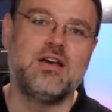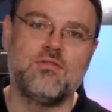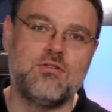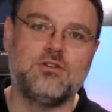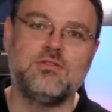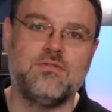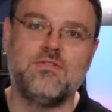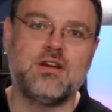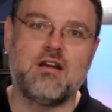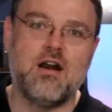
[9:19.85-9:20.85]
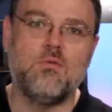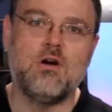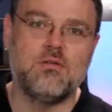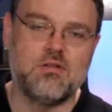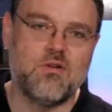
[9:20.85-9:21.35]
in order to figure out
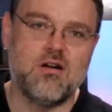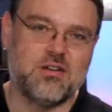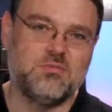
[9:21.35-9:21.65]
what went wrong.